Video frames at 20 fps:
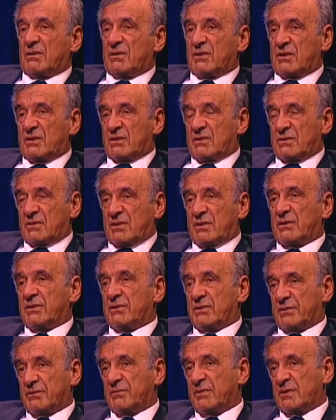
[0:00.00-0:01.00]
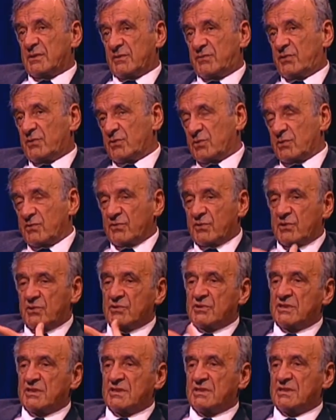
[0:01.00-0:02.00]
The, the, well, the photo, of course,
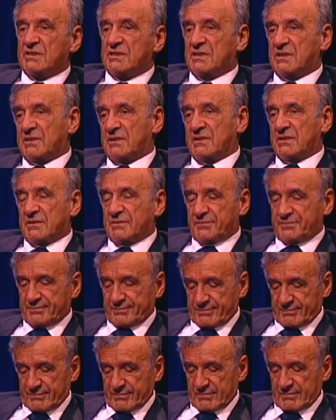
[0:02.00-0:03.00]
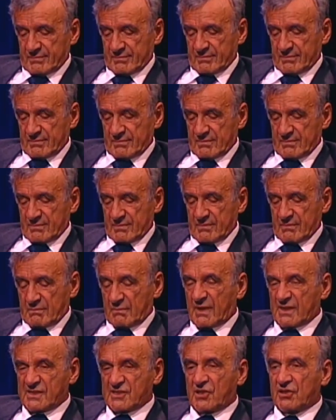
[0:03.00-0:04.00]
is uh,
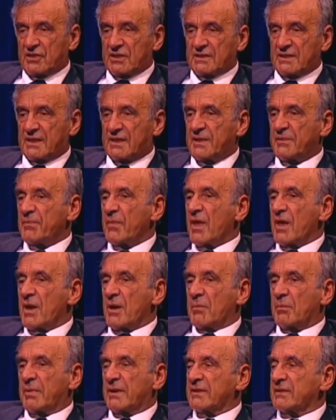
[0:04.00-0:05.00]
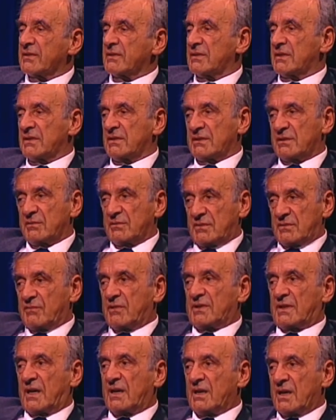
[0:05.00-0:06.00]
my son and I. But the, the, what
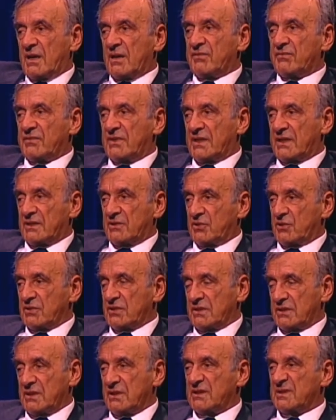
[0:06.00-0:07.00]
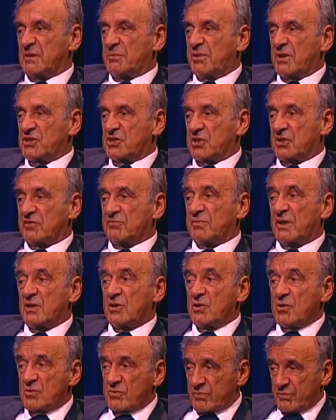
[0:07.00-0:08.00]
I have there, the only thing is a picture of my
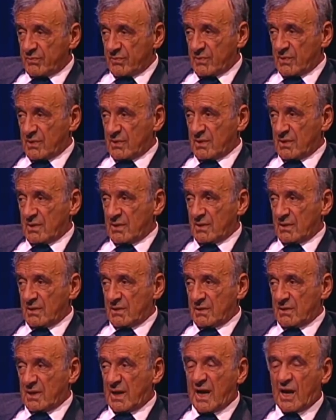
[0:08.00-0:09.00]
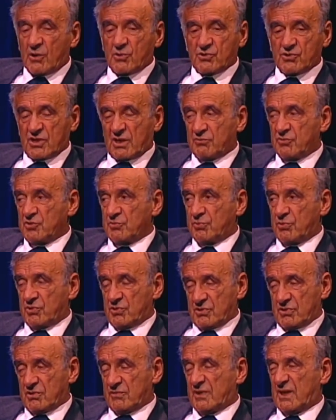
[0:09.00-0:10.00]
home. That's what I'm speaking The house about. I was
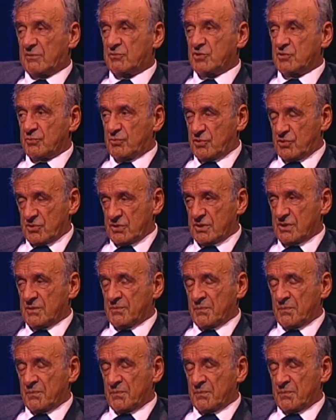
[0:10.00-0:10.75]
born, where I was born.